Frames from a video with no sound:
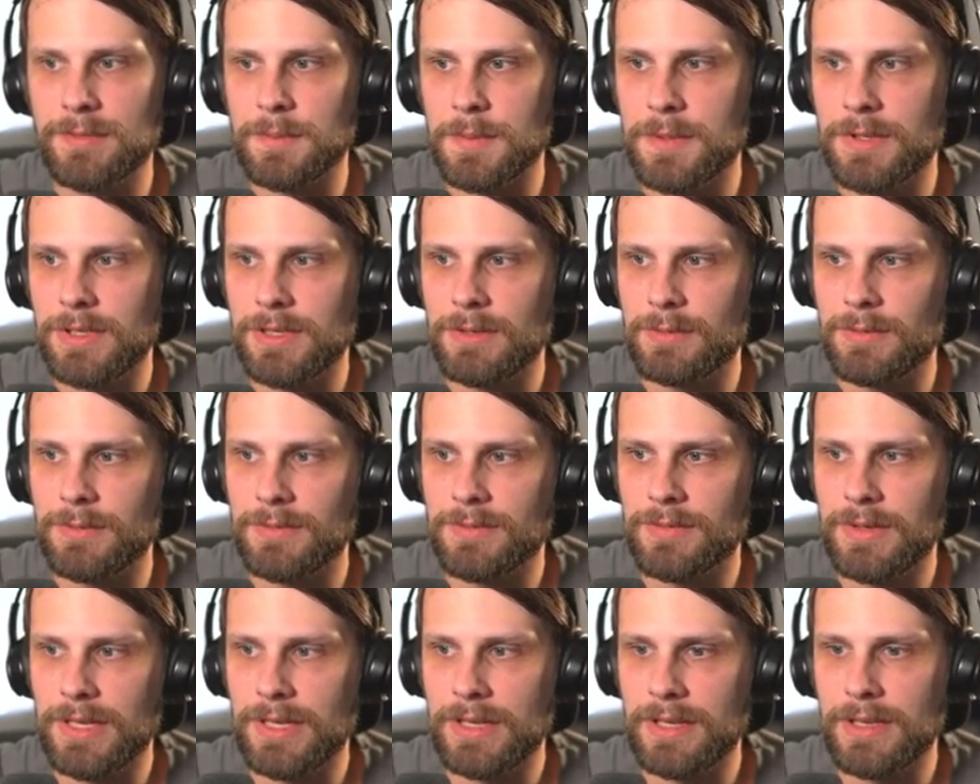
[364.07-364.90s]
pretty
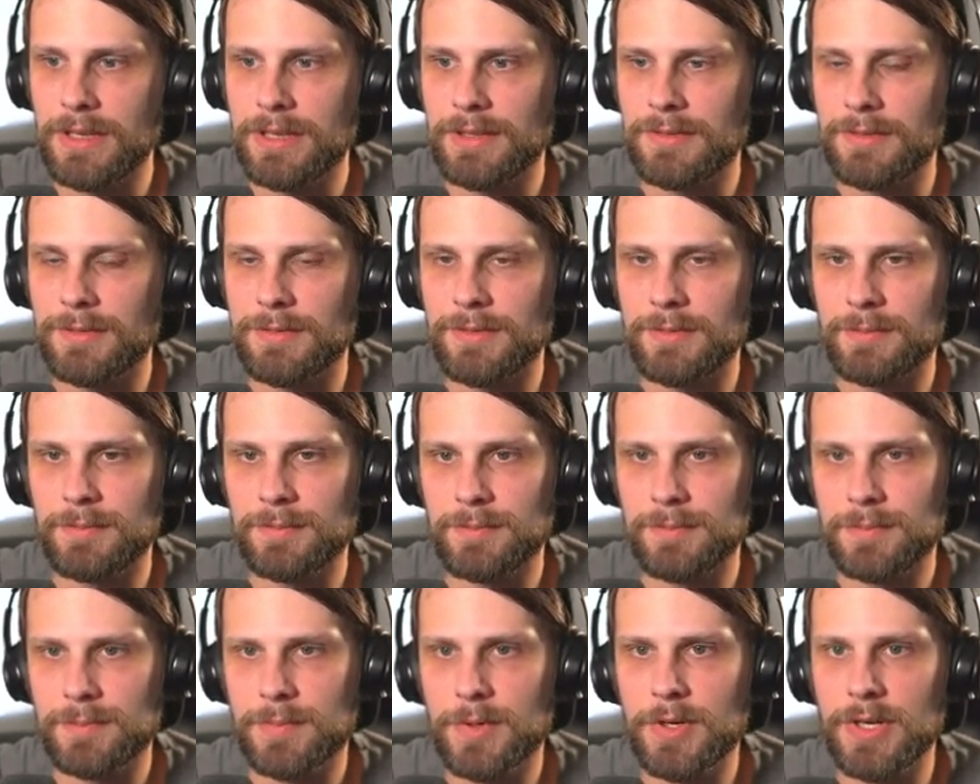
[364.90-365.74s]

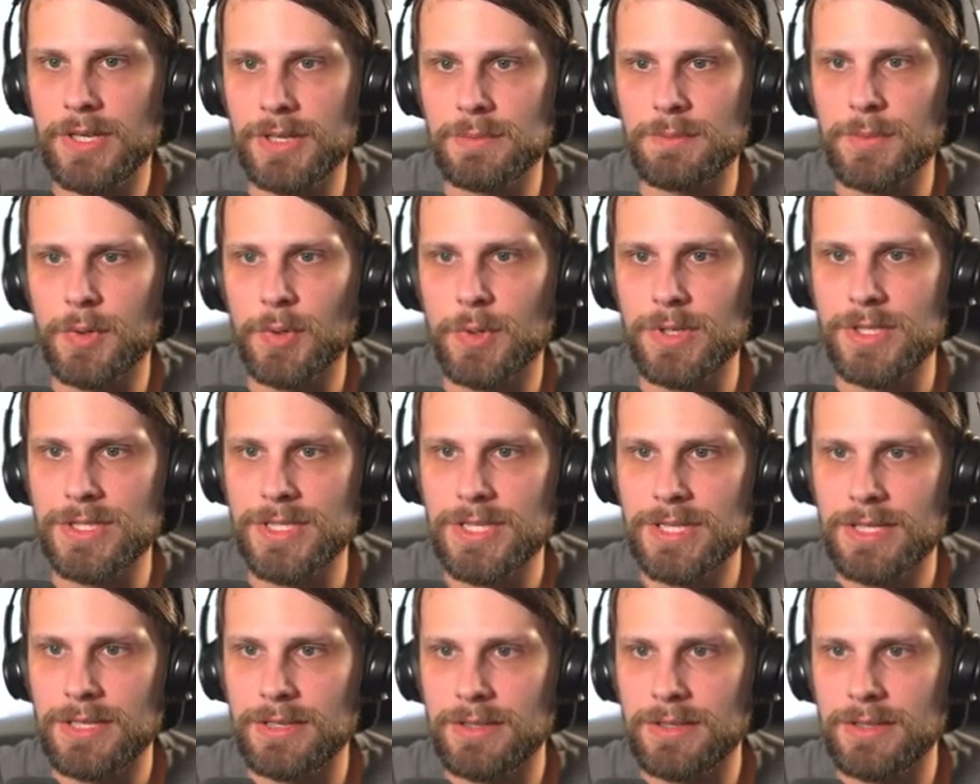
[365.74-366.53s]
important to get